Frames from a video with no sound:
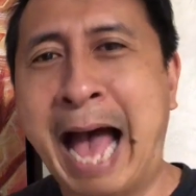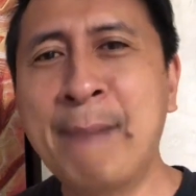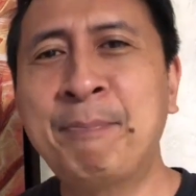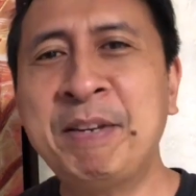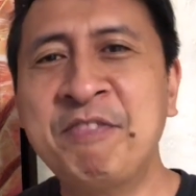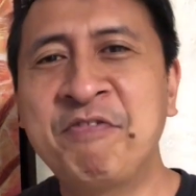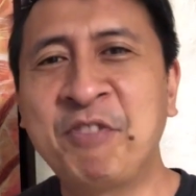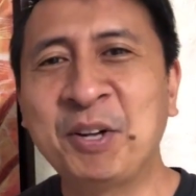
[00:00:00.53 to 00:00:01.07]

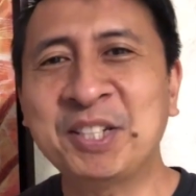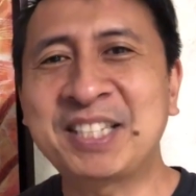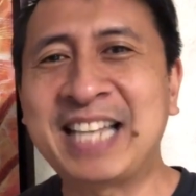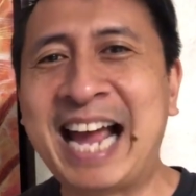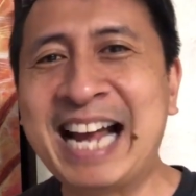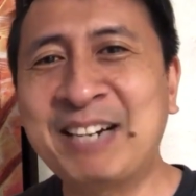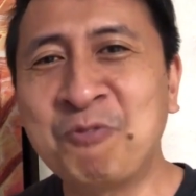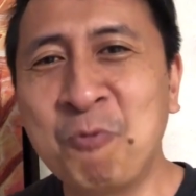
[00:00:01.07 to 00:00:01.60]
Happy Full
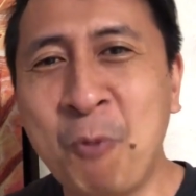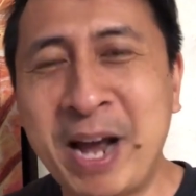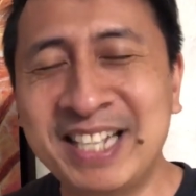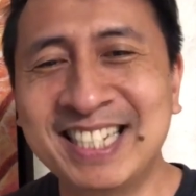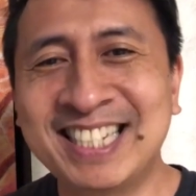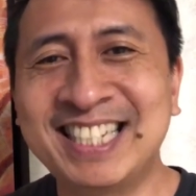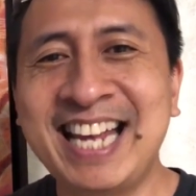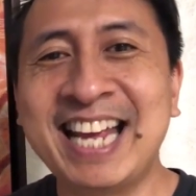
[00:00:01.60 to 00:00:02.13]
Tank
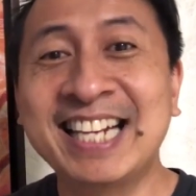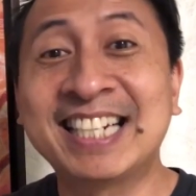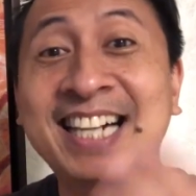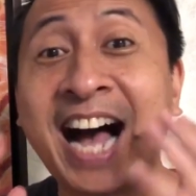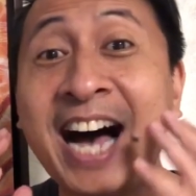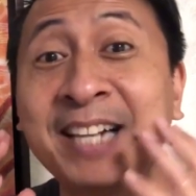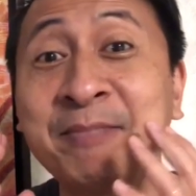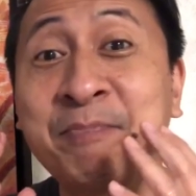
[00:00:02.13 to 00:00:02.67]
Wednesday.
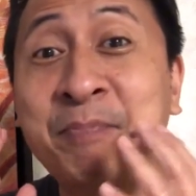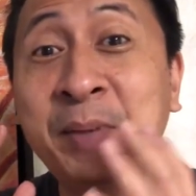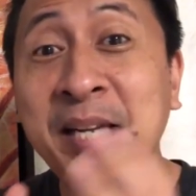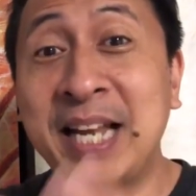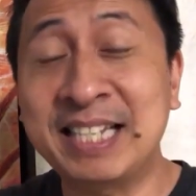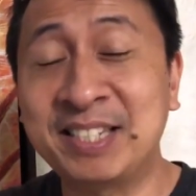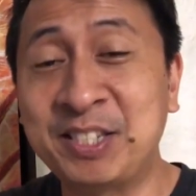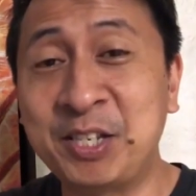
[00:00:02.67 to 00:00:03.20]
God
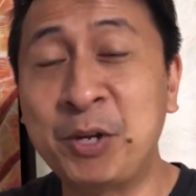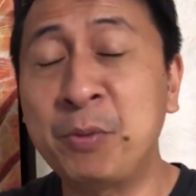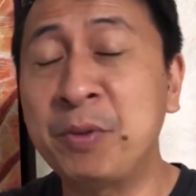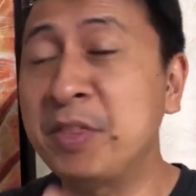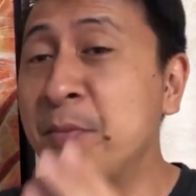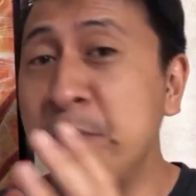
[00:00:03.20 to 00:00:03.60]
bless you.